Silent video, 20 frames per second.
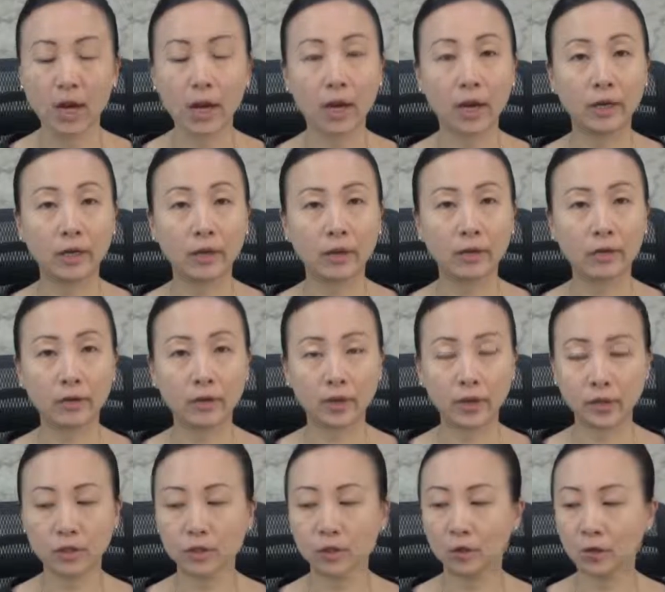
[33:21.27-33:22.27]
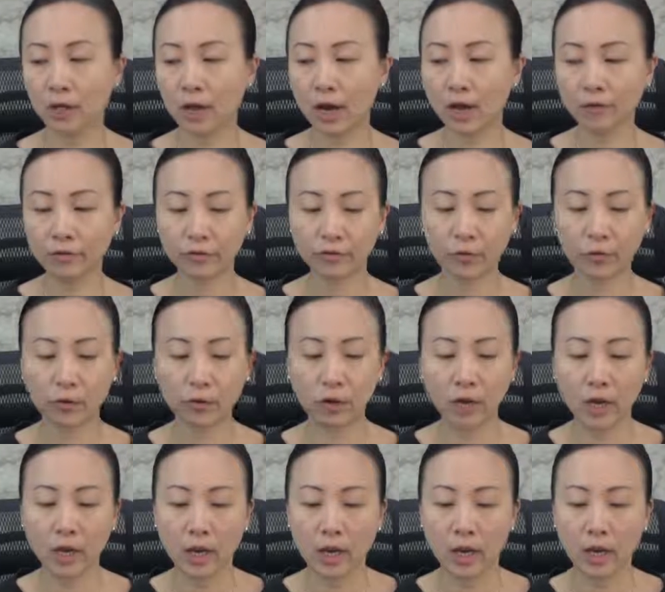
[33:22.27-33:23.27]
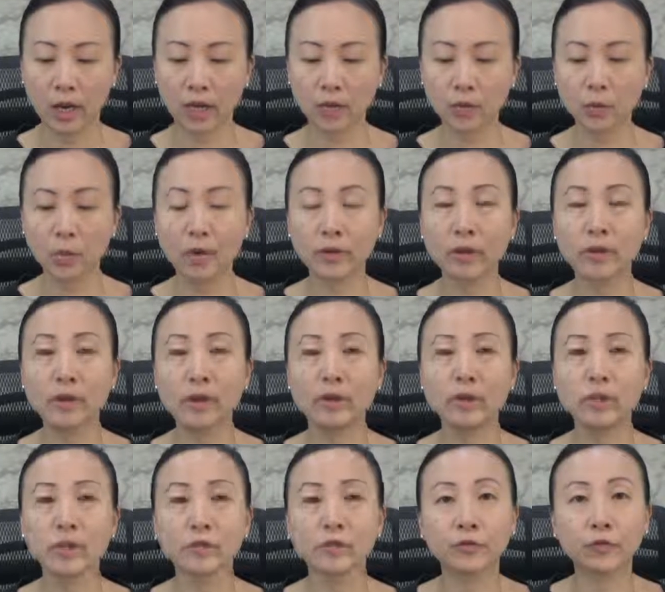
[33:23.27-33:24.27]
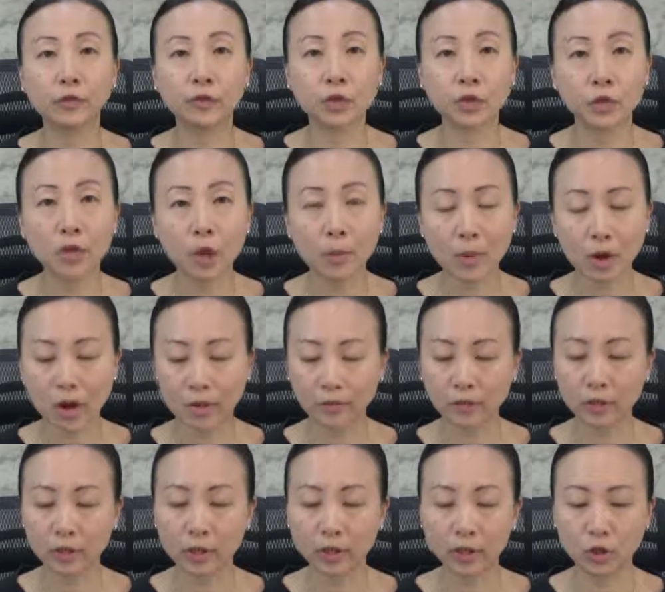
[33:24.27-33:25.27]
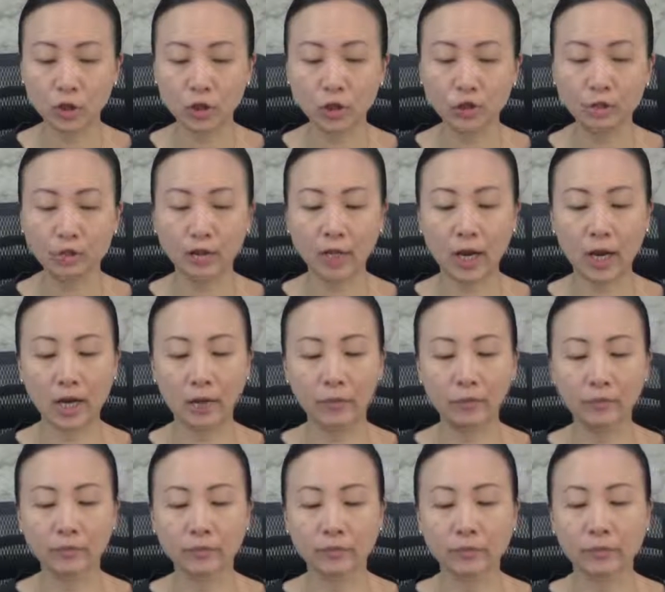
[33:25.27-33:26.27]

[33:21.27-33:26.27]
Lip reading: Another thing to look out for is whether there is a full stop after the journal name.